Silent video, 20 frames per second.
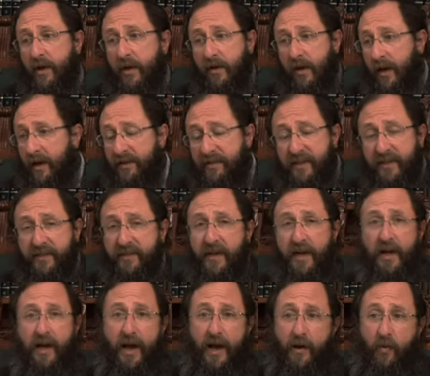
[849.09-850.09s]
God says,
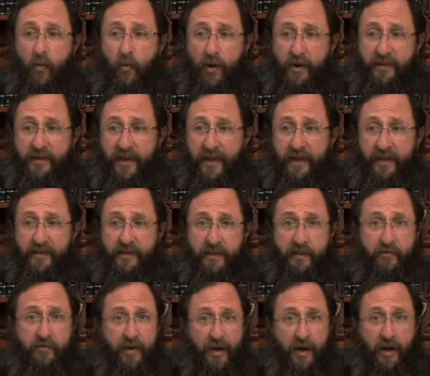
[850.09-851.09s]
I want a
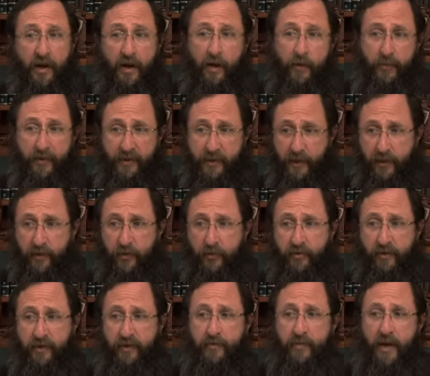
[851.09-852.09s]
dira
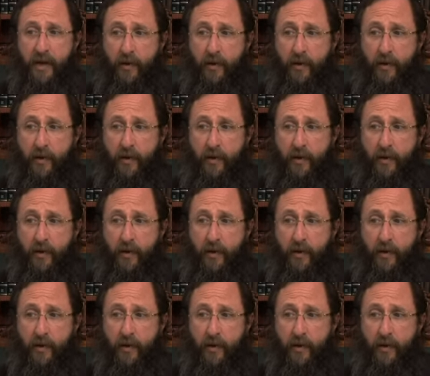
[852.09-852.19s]
batachtonim,